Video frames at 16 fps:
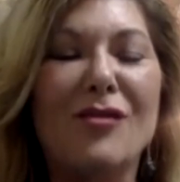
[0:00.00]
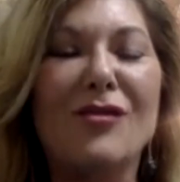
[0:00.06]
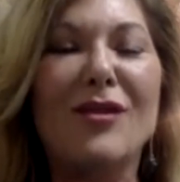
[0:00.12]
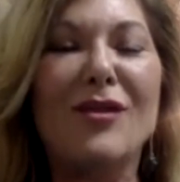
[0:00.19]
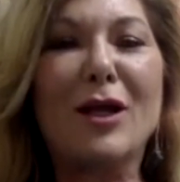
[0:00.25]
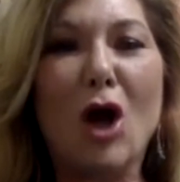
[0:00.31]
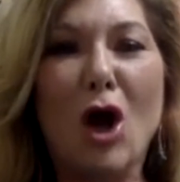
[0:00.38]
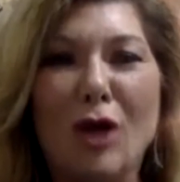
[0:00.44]

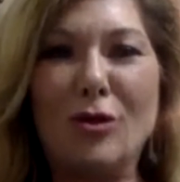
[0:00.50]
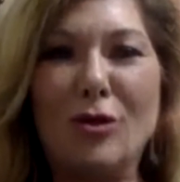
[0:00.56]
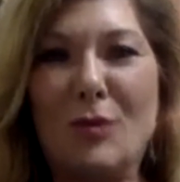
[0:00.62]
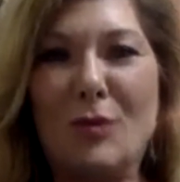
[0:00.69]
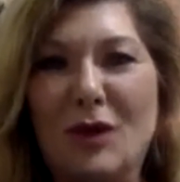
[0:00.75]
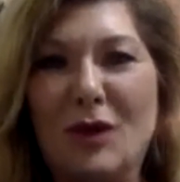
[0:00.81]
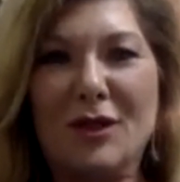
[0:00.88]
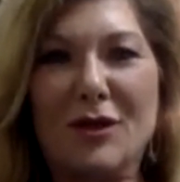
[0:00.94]
They call them
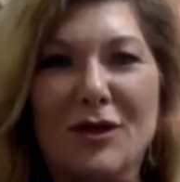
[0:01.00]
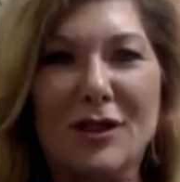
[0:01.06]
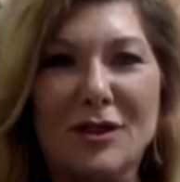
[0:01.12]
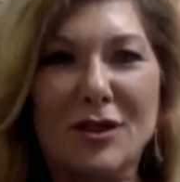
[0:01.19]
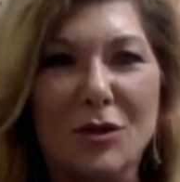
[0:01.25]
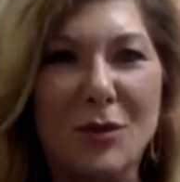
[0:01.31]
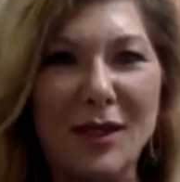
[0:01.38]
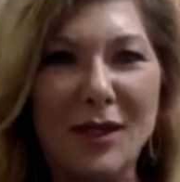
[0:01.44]
when they're
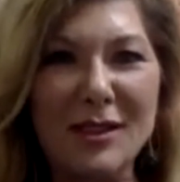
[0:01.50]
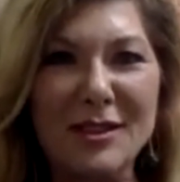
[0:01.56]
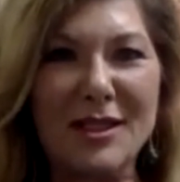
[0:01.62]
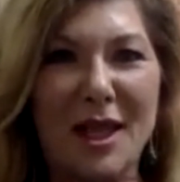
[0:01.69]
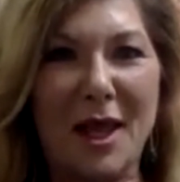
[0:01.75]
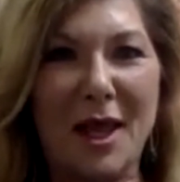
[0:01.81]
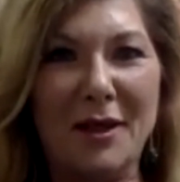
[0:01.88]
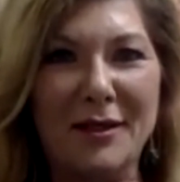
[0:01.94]
at their wits'
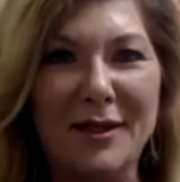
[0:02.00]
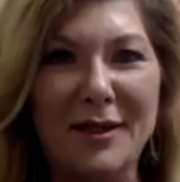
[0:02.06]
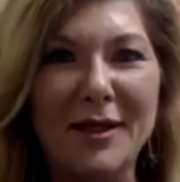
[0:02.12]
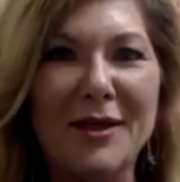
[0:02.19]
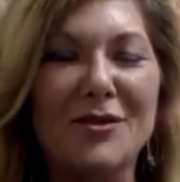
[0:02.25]
end.